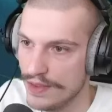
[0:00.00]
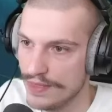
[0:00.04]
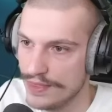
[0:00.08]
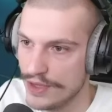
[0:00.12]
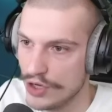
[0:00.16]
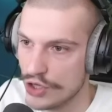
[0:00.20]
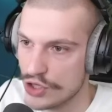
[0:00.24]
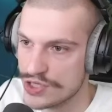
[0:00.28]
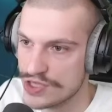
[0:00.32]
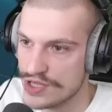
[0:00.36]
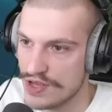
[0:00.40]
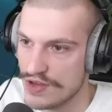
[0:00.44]

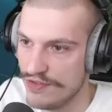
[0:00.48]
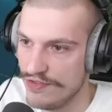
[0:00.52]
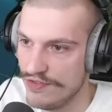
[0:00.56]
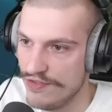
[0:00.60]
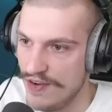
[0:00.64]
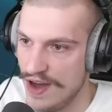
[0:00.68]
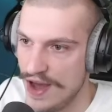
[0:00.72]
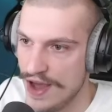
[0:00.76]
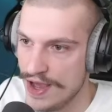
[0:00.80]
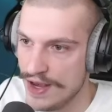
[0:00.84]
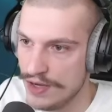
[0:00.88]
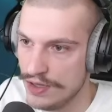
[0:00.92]
There's the
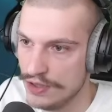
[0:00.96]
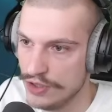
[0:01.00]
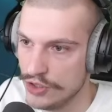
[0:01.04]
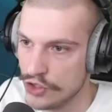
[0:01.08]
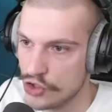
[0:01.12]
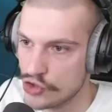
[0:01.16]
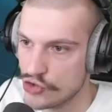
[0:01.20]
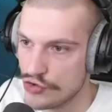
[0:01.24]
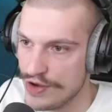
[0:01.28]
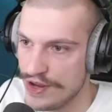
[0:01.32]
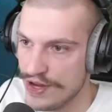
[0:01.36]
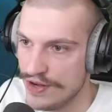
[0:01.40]
final
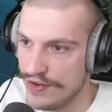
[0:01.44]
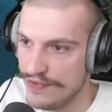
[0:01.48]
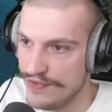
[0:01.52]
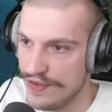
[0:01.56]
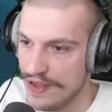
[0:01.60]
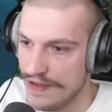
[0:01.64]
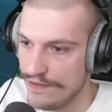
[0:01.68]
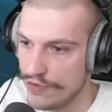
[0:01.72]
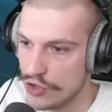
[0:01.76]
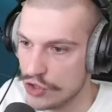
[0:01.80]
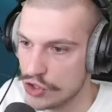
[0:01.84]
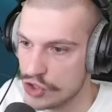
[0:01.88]
trade
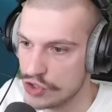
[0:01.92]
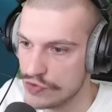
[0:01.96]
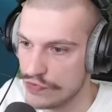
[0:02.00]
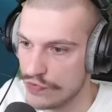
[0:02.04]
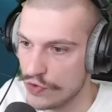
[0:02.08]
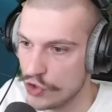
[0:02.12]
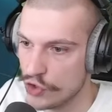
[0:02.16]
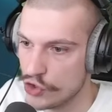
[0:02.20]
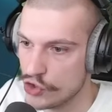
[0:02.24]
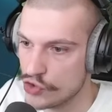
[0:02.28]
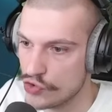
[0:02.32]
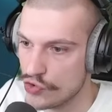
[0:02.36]
favors
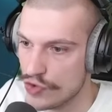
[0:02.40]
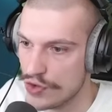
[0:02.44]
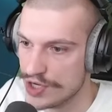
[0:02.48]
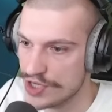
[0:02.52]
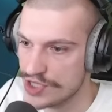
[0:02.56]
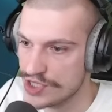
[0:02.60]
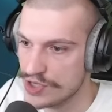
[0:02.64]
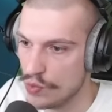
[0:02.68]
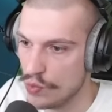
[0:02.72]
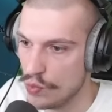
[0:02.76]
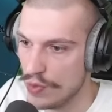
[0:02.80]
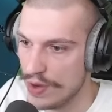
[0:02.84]
for
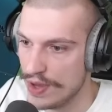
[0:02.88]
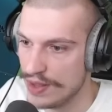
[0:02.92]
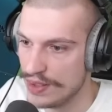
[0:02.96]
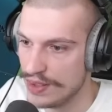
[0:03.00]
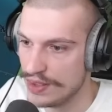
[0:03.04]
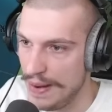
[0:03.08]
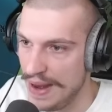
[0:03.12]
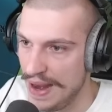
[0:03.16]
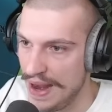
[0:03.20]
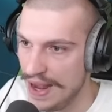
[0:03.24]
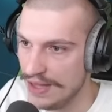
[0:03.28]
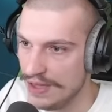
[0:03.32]
trust with
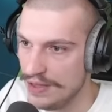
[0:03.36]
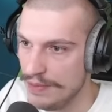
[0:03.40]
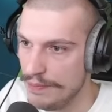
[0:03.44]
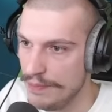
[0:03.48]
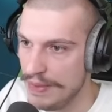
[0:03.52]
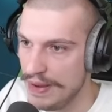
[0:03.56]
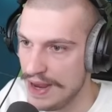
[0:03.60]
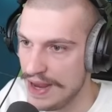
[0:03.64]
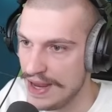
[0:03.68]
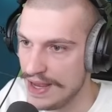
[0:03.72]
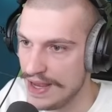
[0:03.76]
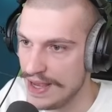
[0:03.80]

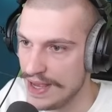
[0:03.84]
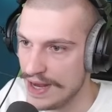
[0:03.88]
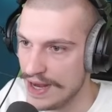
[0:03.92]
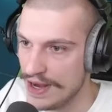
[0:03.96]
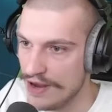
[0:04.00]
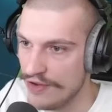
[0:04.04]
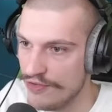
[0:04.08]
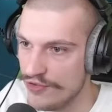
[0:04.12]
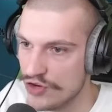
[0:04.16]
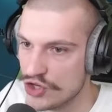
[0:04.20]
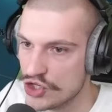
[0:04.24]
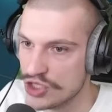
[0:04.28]
Palembang, and I
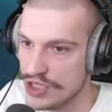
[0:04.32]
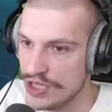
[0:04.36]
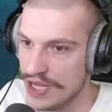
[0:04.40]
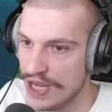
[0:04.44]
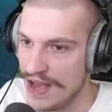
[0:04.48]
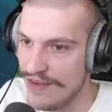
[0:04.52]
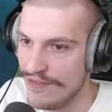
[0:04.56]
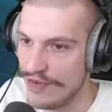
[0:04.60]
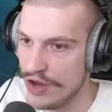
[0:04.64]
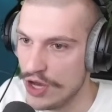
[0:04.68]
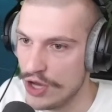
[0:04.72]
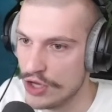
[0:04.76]
officially
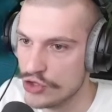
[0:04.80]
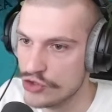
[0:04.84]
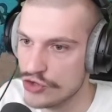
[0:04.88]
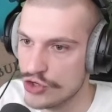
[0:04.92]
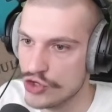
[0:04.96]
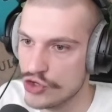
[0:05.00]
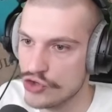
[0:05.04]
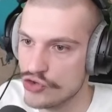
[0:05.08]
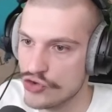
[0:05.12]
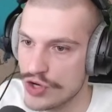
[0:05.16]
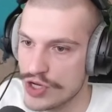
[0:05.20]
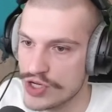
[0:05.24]
have
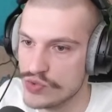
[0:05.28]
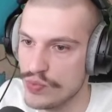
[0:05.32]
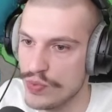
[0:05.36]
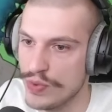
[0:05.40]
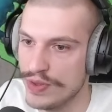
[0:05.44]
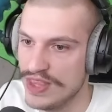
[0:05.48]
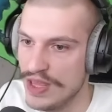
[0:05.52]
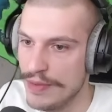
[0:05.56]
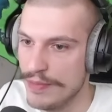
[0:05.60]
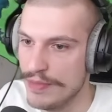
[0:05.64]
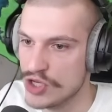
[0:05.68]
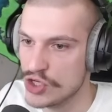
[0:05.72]
100 trust
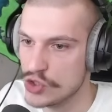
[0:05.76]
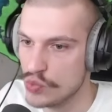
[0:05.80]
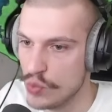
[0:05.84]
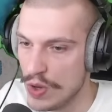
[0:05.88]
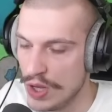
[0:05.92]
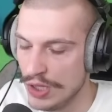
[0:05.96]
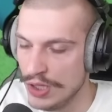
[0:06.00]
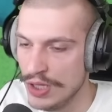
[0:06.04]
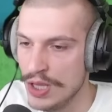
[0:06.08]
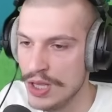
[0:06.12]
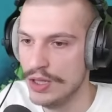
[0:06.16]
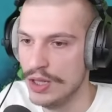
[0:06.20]
with them as
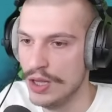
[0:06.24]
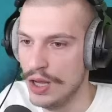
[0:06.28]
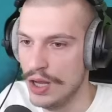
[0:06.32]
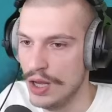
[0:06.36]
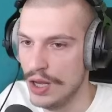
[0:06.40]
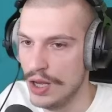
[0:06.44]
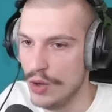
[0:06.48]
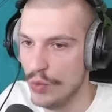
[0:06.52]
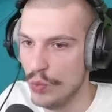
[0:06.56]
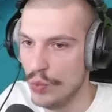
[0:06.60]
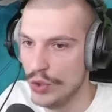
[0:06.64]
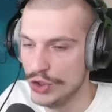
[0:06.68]
well.
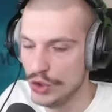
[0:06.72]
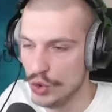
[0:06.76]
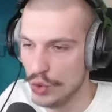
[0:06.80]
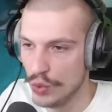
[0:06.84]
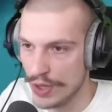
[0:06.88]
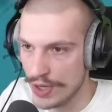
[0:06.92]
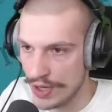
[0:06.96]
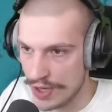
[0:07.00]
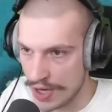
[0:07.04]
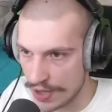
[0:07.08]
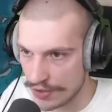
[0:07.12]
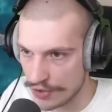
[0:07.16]
We'll do
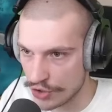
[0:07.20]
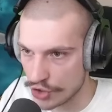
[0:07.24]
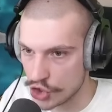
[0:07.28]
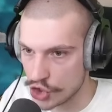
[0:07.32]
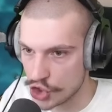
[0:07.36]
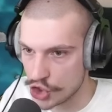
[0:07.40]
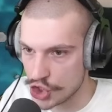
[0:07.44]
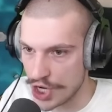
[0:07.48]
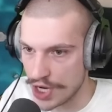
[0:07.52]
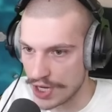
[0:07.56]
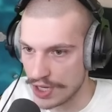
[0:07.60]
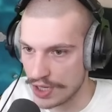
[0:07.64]
another
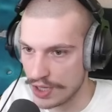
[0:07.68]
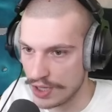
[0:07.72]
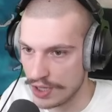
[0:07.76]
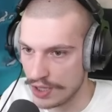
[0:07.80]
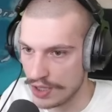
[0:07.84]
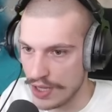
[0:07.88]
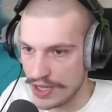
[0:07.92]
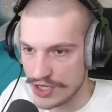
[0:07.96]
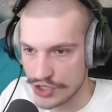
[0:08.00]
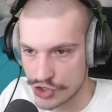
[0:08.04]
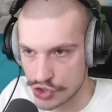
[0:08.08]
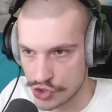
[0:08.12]
check
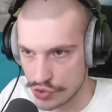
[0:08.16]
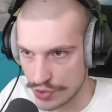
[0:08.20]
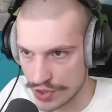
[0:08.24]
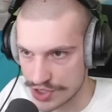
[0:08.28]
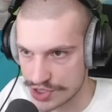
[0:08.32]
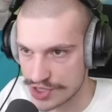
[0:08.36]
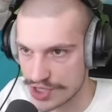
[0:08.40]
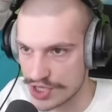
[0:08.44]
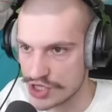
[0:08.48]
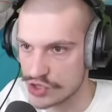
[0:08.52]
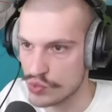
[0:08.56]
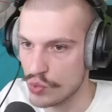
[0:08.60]
as soon as
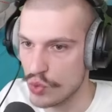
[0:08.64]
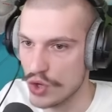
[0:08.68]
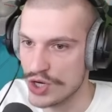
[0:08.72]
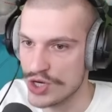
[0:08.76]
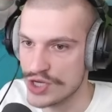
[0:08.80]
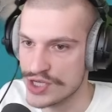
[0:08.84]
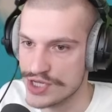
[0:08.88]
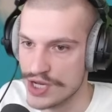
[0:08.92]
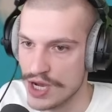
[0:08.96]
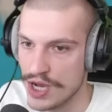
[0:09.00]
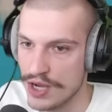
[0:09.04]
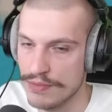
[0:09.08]
this war
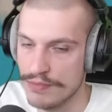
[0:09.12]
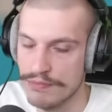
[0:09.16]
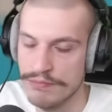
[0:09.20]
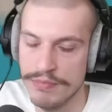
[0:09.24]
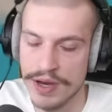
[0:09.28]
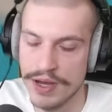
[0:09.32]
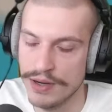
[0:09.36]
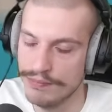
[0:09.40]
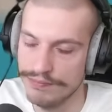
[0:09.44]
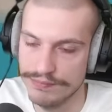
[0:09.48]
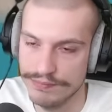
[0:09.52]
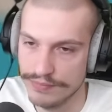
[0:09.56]
is done,
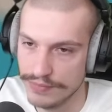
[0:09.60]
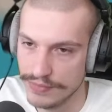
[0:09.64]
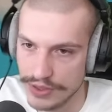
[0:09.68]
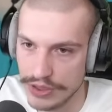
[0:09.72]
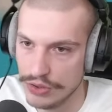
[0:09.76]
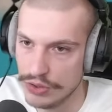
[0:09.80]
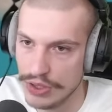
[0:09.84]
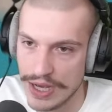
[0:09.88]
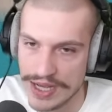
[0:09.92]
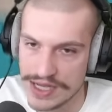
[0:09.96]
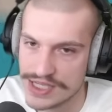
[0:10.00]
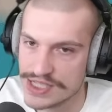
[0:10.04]
but
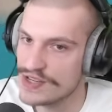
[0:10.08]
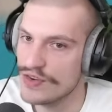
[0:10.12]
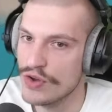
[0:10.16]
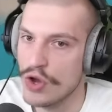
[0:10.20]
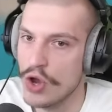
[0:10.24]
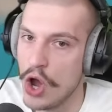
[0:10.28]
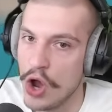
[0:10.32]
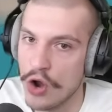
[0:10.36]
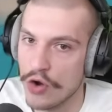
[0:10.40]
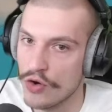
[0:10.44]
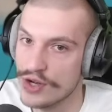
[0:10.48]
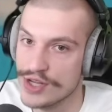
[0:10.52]
you guys have
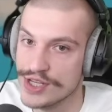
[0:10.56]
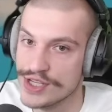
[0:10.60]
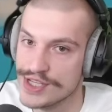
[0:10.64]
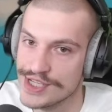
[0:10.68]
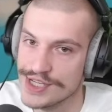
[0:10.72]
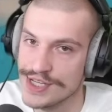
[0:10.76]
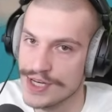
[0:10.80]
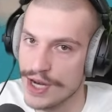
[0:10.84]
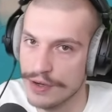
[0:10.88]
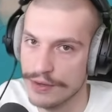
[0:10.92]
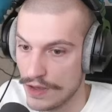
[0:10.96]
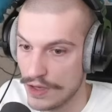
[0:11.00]
already
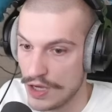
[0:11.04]
seen it.